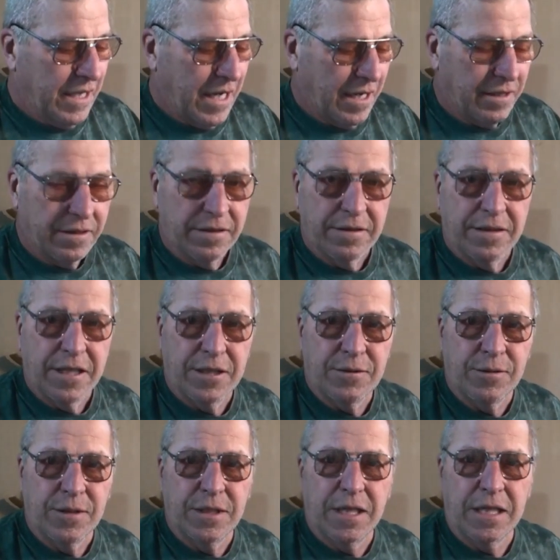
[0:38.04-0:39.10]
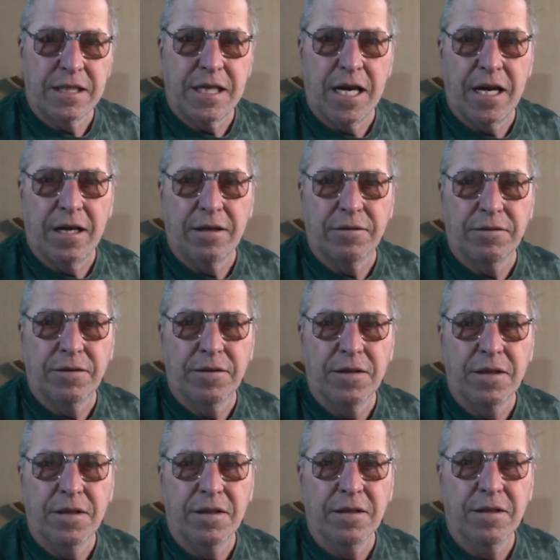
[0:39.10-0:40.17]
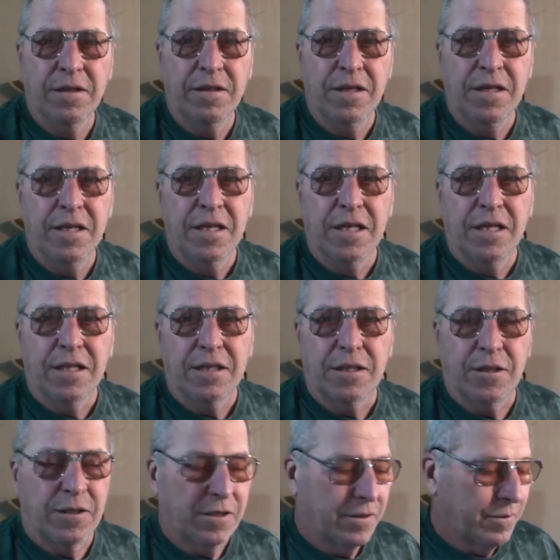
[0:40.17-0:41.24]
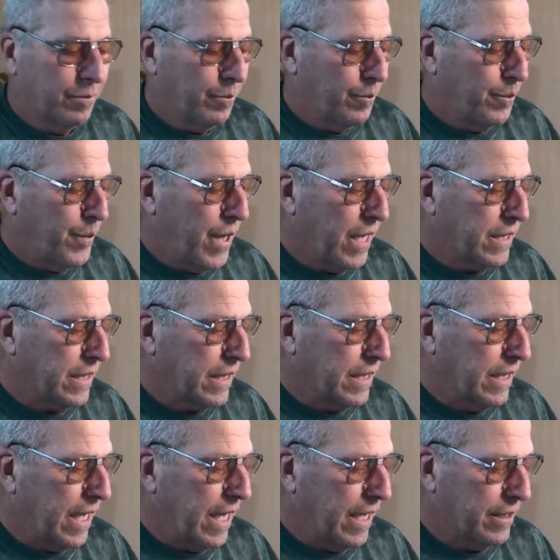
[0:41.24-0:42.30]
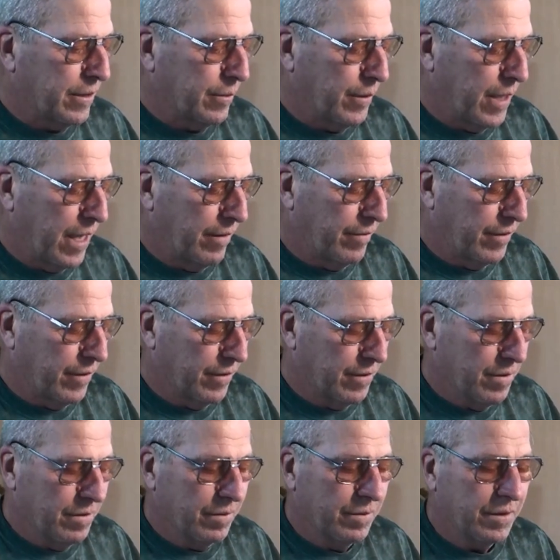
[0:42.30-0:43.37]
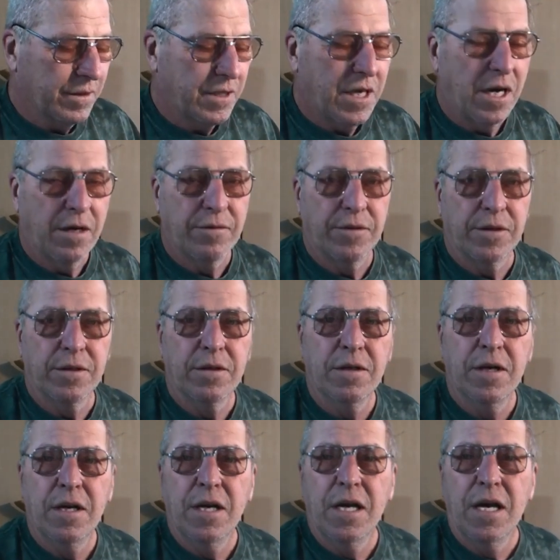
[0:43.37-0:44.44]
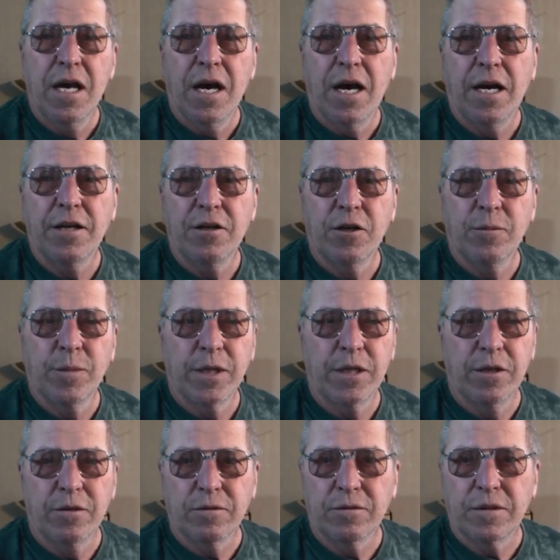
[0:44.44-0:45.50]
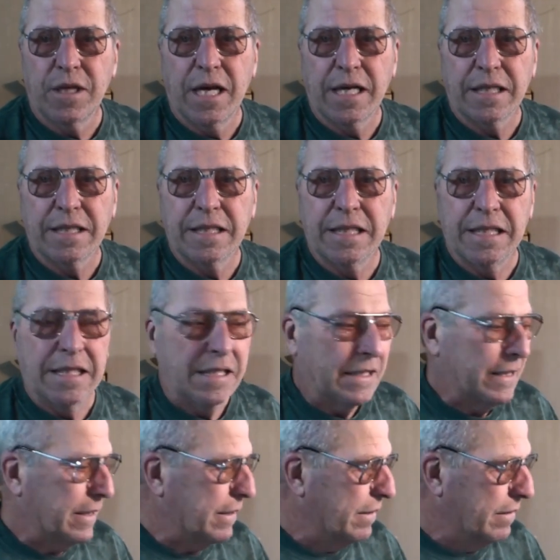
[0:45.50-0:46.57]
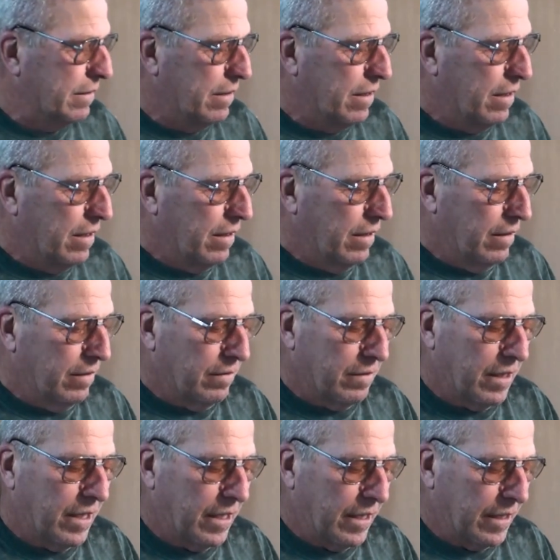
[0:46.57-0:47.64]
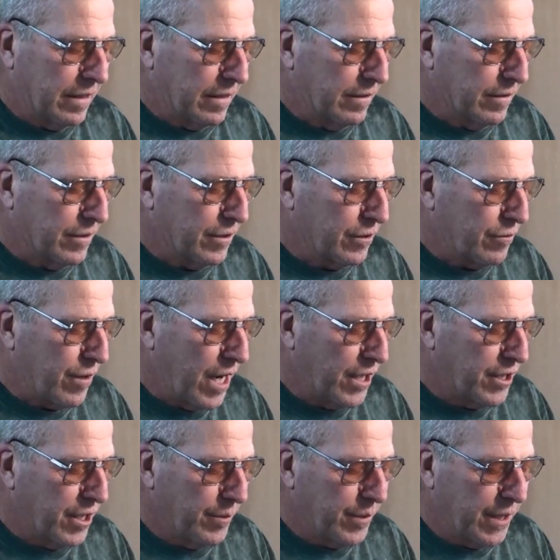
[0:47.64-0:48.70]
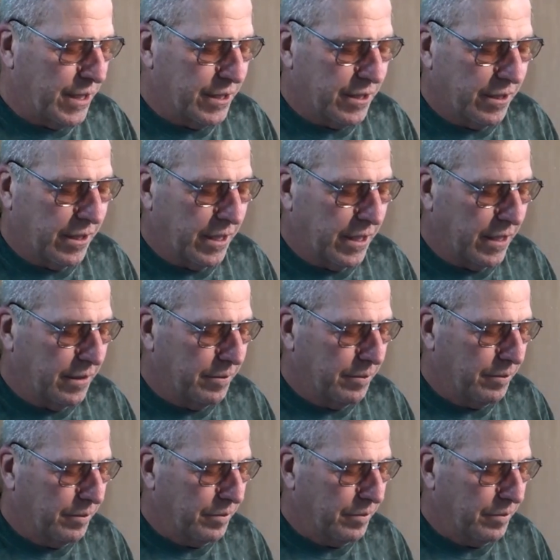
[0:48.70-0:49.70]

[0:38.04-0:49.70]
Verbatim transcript: now this one does have the plexiglass or whatever cover. I normally don't like these. They can stretch up easily.